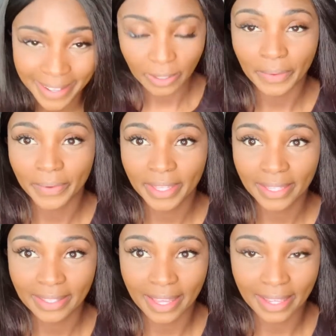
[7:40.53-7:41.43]
So I
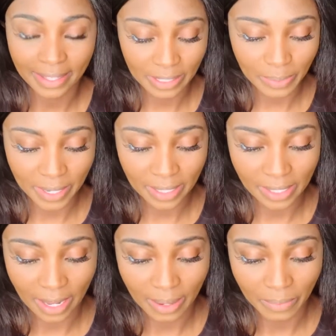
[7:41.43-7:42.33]
really like spending
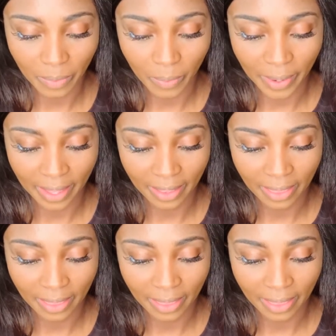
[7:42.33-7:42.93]
time with